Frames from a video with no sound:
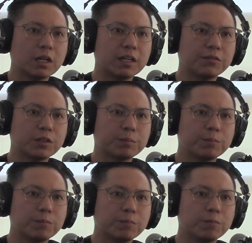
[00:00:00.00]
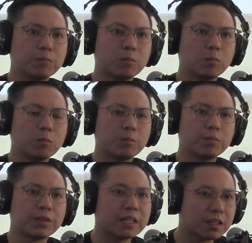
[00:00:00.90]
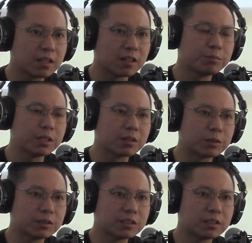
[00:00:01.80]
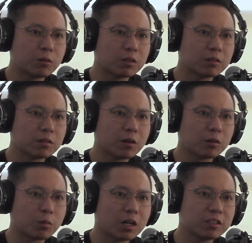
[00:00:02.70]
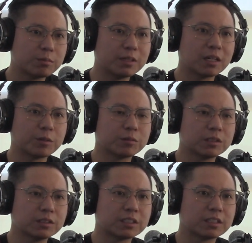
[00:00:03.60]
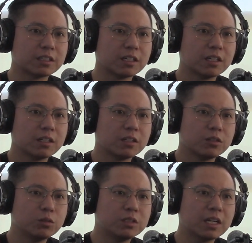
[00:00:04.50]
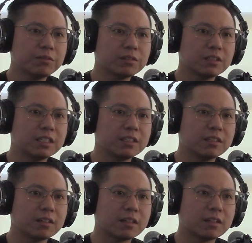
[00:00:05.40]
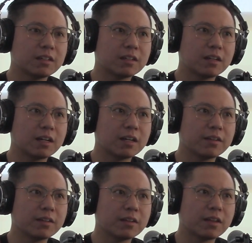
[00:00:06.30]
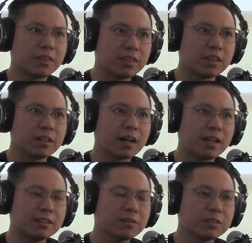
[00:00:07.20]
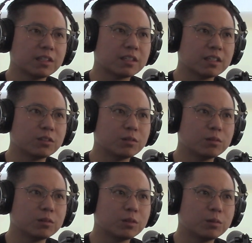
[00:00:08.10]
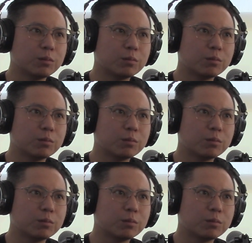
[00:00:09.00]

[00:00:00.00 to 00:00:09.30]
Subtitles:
if you're thinking of being a realtor or wanting to become a realtor, I definitely think you